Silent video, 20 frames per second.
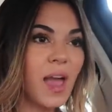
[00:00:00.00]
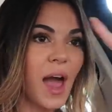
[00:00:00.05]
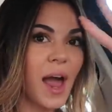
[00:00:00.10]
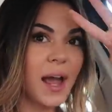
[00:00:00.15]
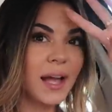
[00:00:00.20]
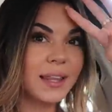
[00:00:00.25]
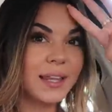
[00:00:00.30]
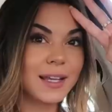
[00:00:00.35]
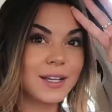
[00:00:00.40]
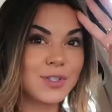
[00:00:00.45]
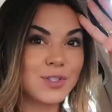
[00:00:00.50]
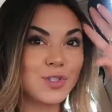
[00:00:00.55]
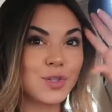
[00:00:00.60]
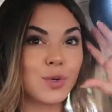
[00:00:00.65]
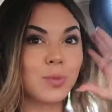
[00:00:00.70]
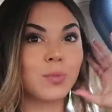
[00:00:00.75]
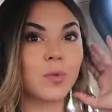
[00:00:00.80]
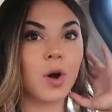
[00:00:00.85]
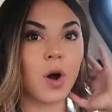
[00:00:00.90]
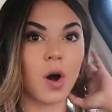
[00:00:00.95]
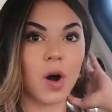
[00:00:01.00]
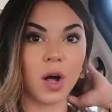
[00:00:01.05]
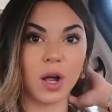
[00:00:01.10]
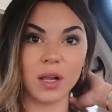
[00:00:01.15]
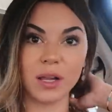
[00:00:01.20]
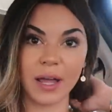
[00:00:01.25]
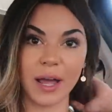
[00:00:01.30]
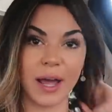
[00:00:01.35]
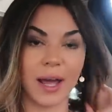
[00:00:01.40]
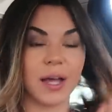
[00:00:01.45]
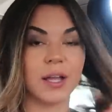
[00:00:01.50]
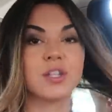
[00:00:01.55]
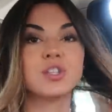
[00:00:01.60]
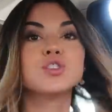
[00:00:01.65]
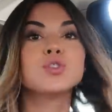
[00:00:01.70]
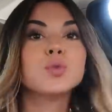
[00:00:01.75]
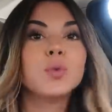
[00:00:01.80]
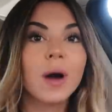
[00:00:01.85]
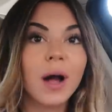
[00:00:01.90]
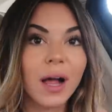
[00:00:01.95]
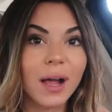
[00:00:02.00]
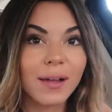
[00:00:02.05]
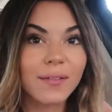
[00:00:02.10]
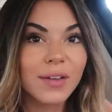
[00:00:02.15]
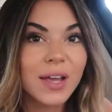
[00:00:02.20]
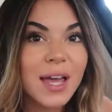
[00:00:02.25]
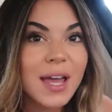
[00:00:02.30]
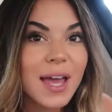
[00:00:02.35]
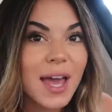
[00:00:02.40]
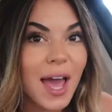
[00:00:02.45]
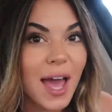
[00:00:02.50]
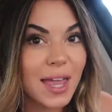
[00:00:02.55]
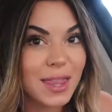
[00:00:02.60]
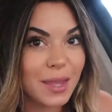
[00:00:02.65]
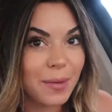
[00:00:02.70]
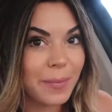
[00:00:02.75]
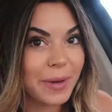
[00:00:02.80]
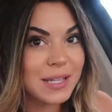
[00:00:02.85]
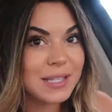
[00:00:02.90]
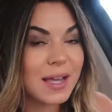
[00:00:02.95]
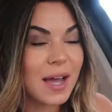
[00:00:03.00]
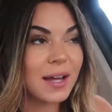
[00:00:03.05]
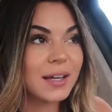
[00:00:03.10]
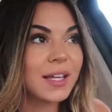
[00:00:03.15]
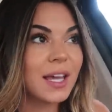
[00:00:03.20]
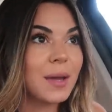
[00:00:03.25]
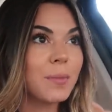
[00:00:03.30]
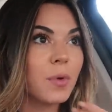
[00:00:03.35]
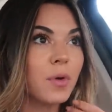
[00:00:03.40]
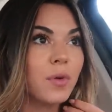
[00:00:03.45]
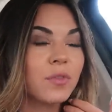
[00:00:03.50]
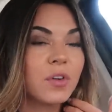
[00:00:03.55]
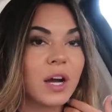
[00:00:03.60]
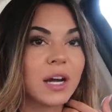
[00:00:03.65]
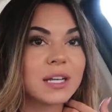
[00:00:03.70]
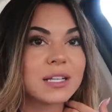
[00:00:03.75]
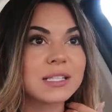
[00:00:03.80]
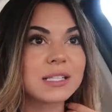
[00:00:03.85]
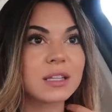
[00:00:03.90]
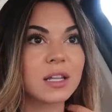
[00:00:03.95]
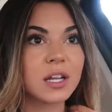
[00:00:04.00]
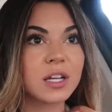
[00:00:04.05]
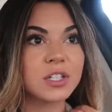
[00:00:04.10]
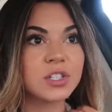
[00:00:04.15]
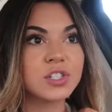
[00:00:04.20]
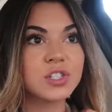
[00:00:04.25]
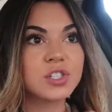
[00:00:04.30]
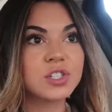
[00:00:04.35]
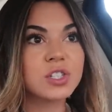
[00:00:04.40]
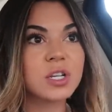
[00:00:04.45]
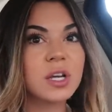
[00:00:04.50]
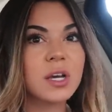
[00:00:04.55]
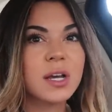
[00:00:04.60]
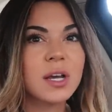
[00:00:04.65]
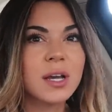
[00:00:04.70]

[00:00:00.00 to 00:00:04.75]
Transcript: I had like a Zoom call at 12 and then my dad came over at his lunch